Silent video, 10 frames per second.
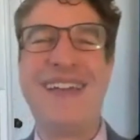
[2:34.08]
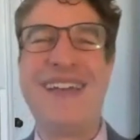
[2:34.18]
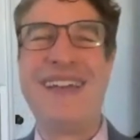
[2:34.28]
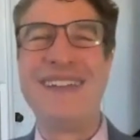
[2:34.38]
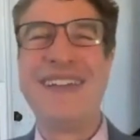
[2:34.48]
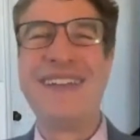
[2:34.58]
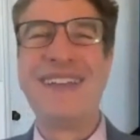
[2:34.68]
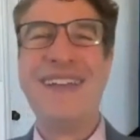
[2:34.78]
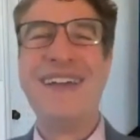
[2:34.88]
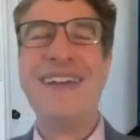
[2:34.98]

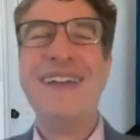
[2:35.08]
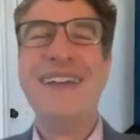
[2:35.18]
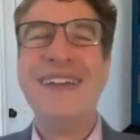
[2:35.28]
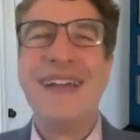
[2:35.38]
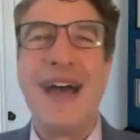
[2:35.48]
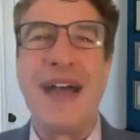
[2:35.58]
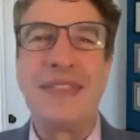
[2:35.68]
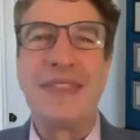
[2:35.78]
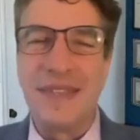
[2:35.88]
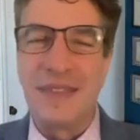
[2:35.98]
And
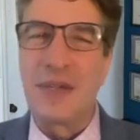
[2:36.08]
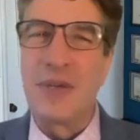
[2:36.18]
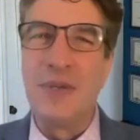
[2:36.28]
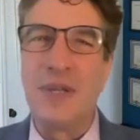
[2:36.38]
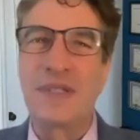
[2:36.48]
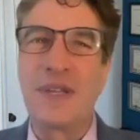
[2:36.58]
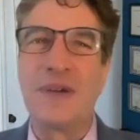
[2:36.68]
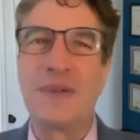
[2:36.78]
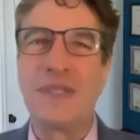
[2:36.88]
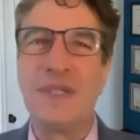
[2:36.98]
I think the kudos
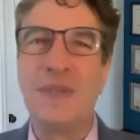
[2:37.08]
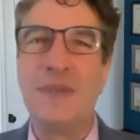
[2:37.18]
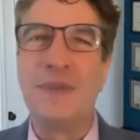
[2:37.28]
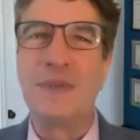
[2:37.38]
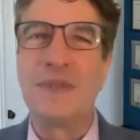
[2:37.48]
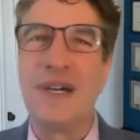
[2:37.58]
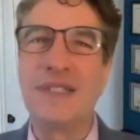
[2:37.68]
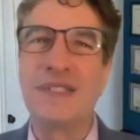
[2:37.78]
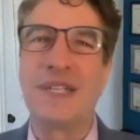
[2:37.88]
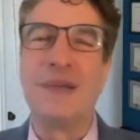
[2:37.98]
go to
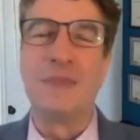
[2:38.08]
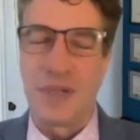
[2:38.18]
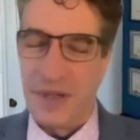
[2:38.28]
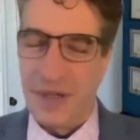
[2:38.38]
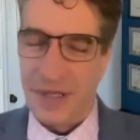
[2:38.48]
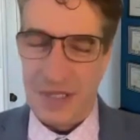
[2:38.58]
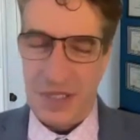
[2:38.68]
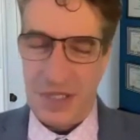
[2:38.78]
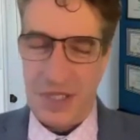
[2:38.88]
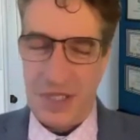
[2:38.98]
Tasha because
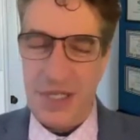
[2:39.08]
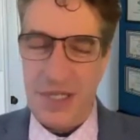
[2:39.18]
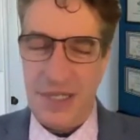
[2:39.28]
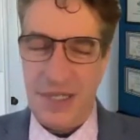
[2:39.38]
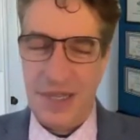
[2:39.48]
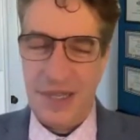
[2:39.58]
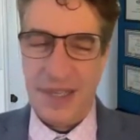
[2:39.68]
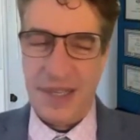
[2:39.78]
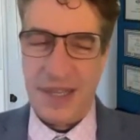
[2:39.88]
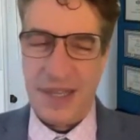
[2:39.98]
she
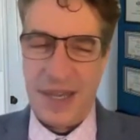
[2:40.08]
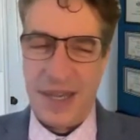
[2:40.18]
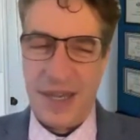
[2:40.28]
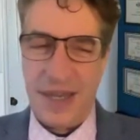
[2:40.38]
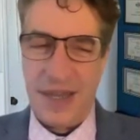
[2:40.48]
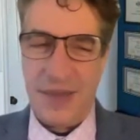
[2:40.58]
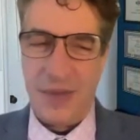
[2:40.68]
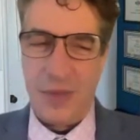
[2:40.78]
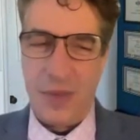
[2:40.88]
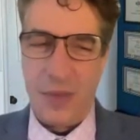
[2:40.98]
uh,
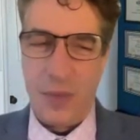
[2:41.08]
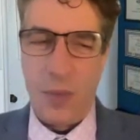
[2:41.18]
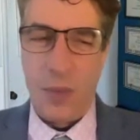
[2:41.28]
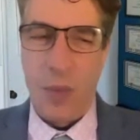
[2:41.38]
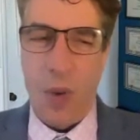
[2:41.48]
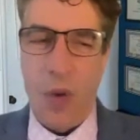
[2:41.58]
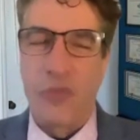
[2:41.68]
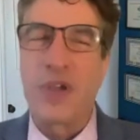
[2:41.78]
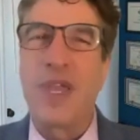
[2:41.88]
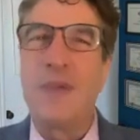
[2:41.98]

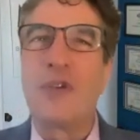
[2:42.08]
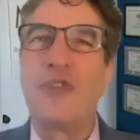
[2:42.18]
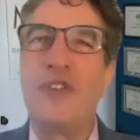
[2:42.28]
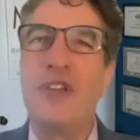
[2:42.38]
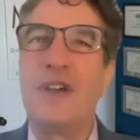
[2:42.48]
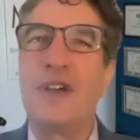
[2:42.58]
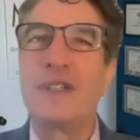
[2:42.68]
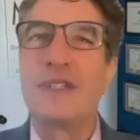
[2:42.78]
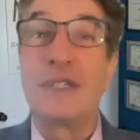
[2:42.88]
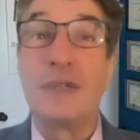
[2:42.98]
overcame her
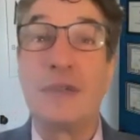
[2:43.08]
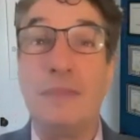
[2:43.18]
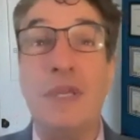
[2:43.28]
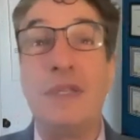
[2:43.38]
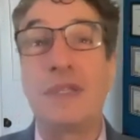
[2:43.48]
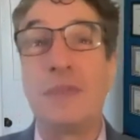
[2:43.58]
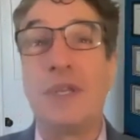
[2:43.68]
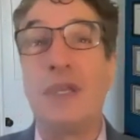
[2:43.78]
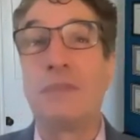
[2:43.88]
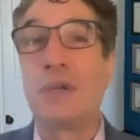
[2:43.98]
fears to meet
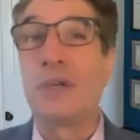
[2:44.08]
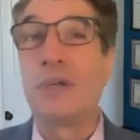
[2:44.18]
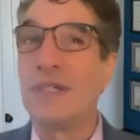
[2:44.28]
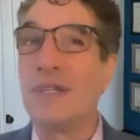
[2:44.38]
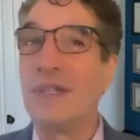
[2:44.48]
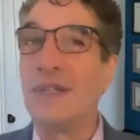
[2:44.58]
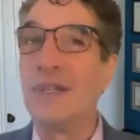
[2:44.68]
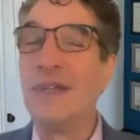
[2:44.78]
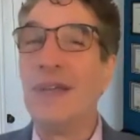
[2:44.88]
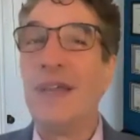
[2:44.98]
somebody in
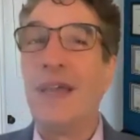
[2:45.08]
person